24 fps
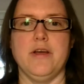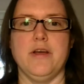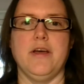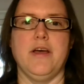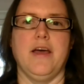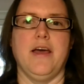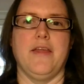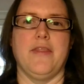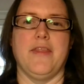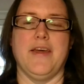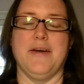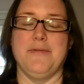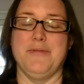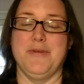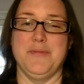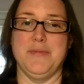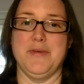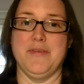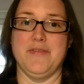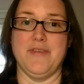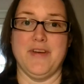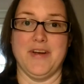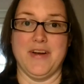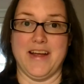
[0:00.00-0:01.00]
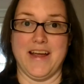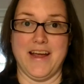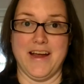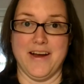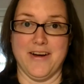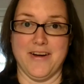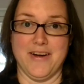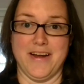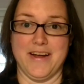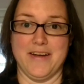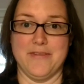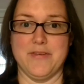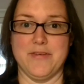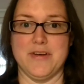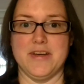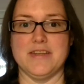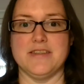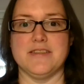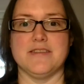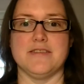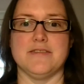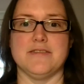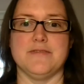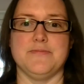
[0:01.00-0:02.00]
That wouldn't be very caring of
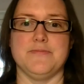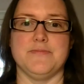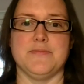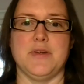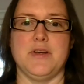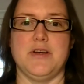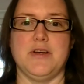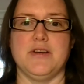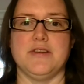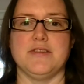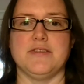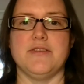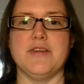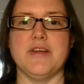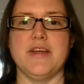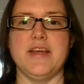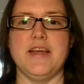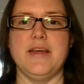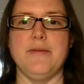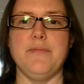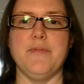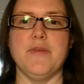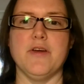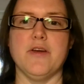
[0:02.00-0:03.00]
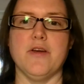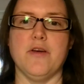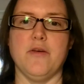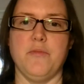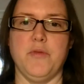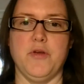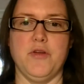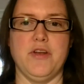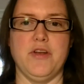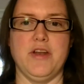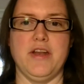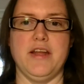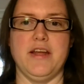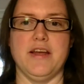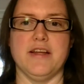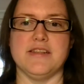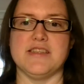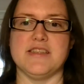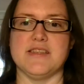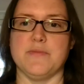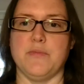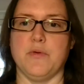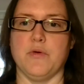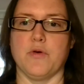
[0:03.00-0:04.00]
us. So to keep the community and
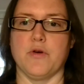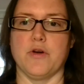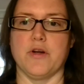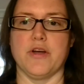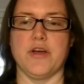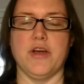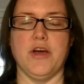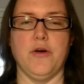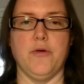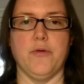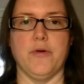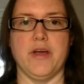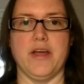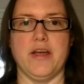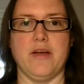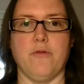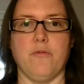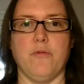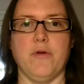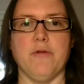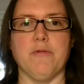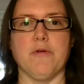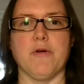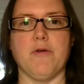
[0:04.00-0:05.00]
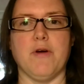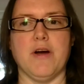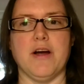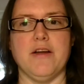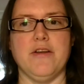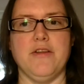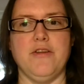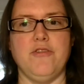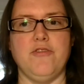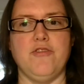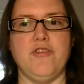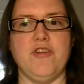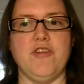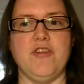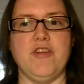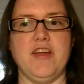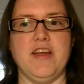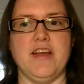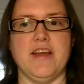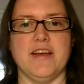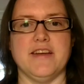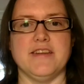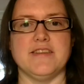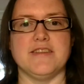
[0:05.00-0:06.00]
support going, we require new
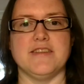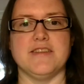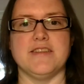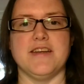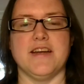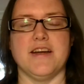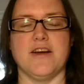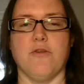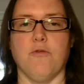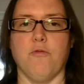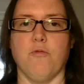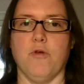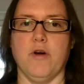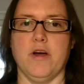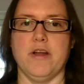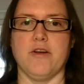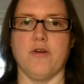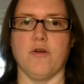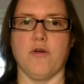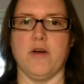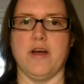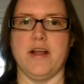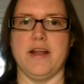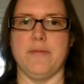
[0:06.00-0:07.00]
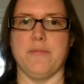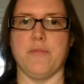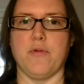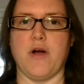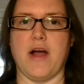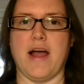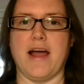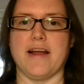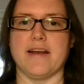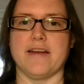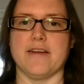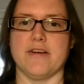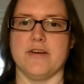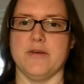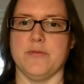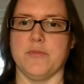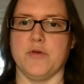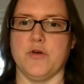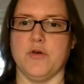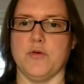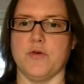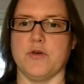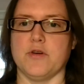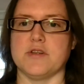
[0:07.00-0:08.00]
GTAs to take a 1-credit practicum
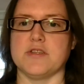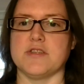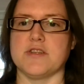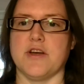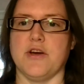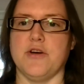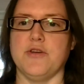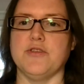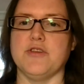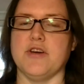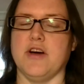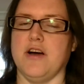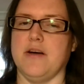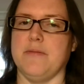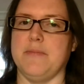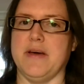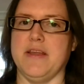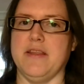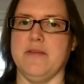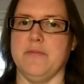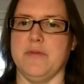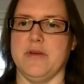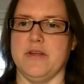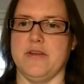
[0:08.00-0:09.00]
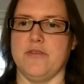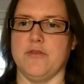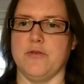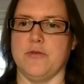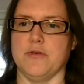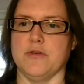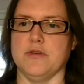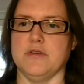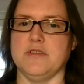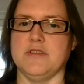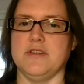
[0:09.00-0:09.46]
course, co-taught by the mentors,